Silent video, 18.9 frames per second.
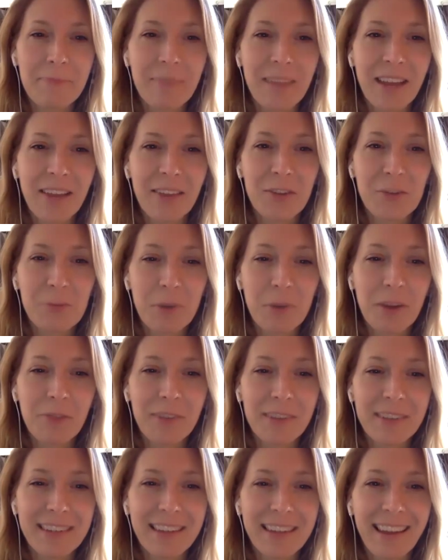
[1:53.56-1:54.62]
English
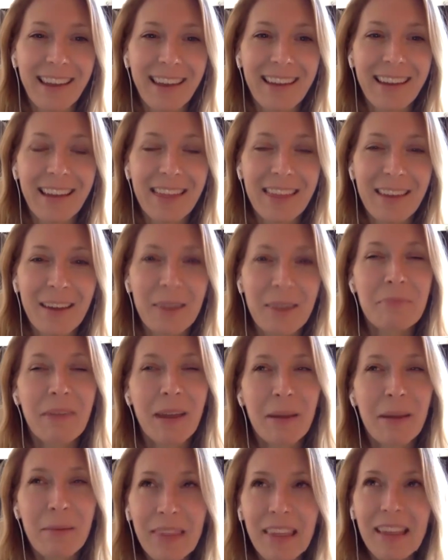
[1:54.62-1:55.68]
breakfast tea, and I thought
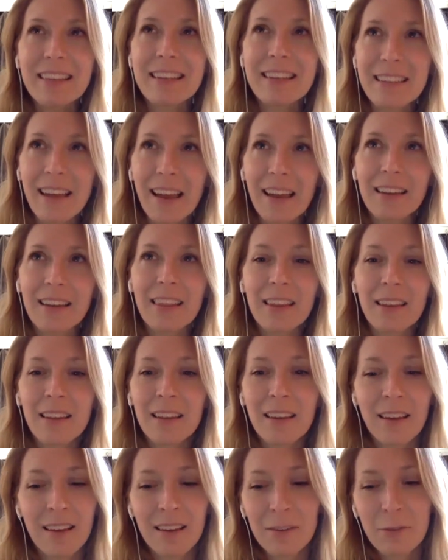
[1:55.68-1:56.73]
maybe that's a sign to be
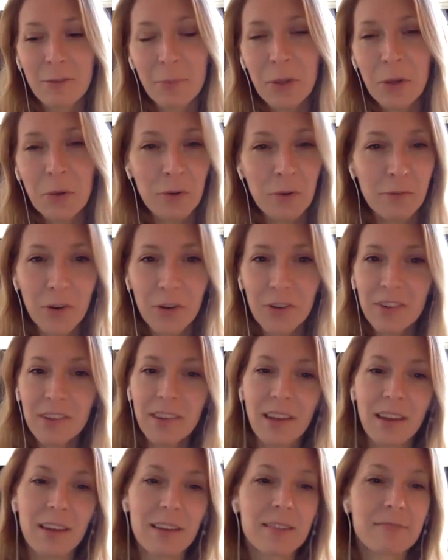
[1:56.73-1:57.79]
uh, from the universe
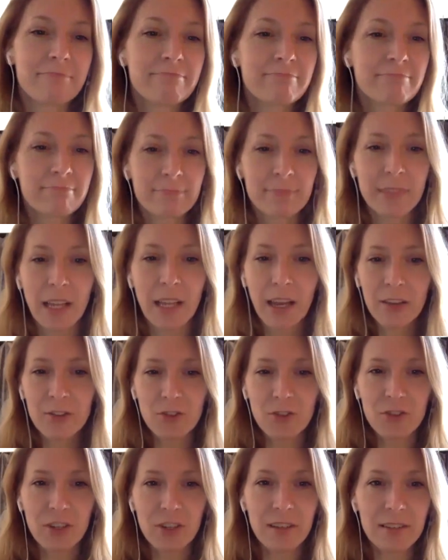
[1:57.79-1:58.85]
that I
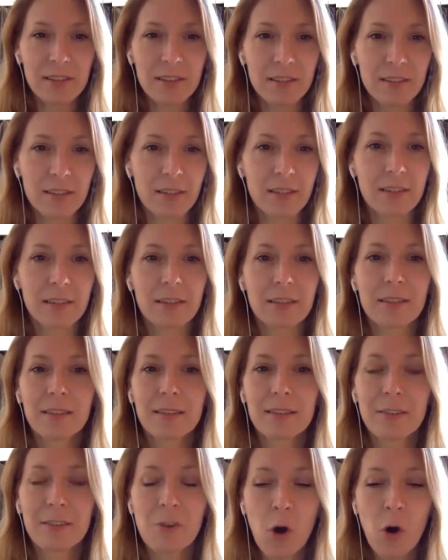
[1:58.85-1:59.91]
should just
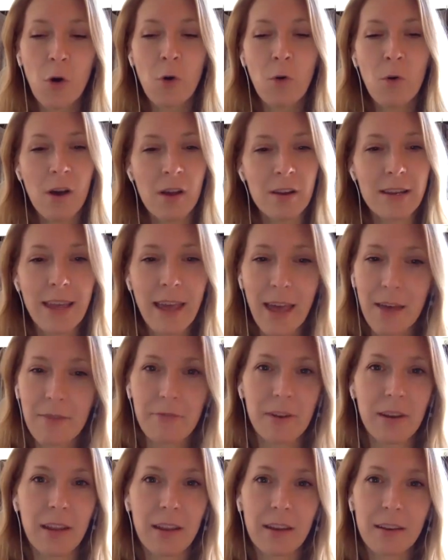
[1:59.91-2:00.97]
go
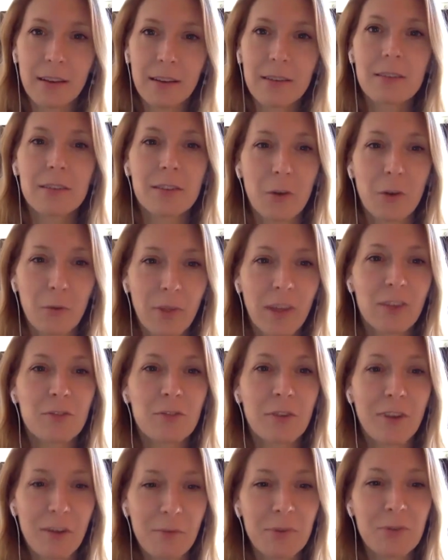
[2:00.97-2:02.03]
uncaffeinated. So that's what
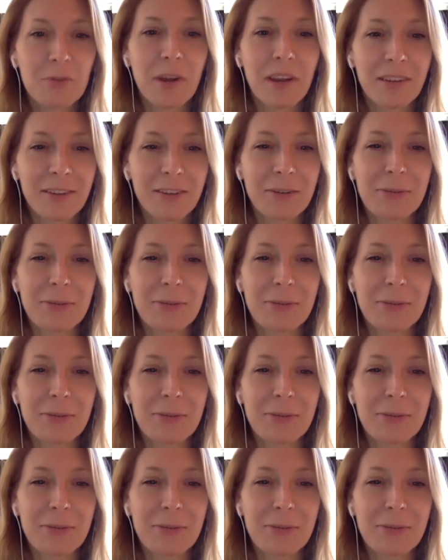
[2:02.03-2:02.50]
I've been trying to do